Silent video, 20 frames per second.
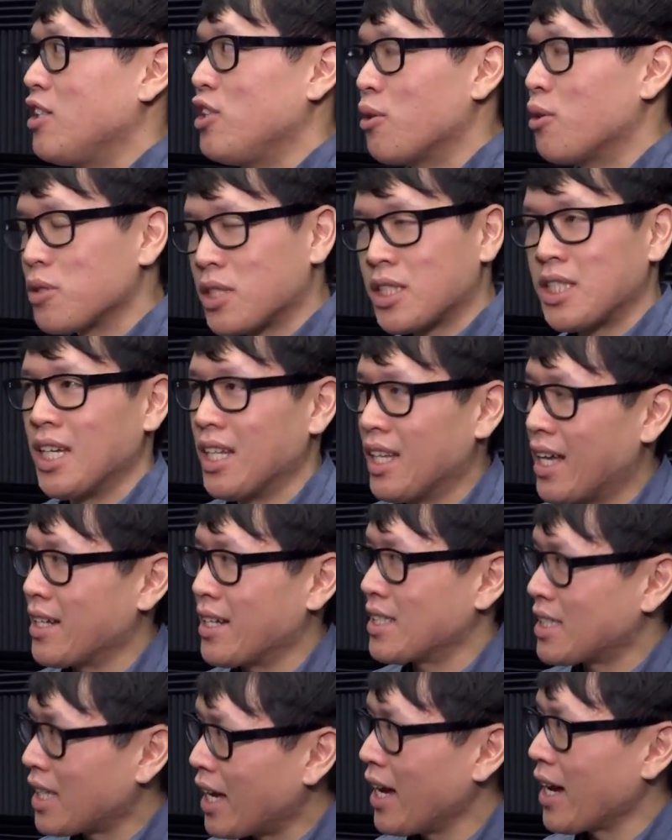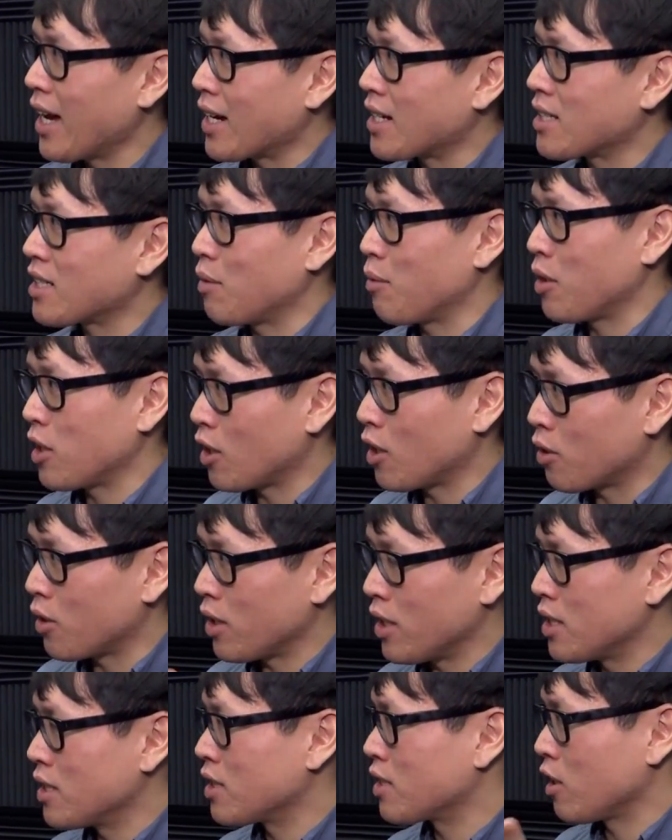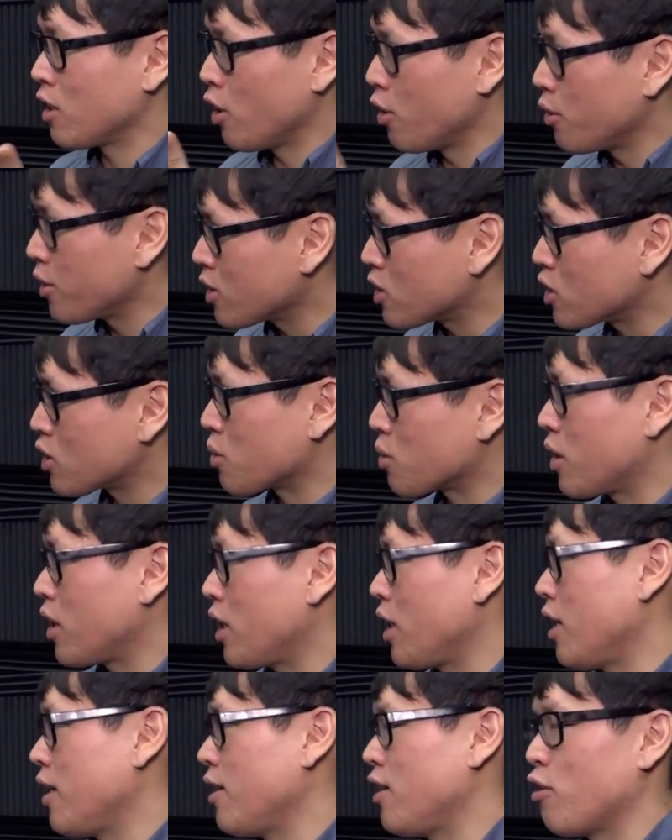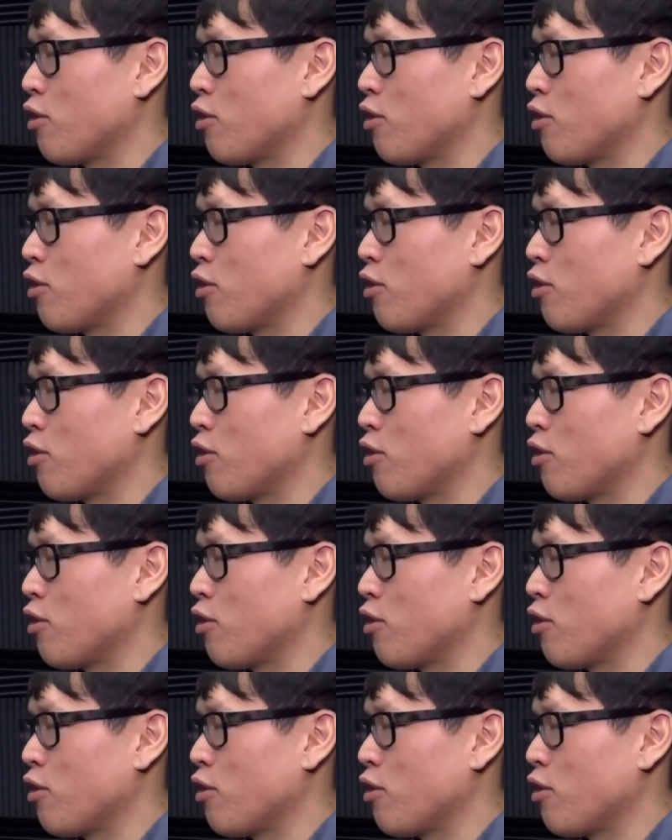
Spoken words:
You don't see a lot of text. I mean, there is the loading screen,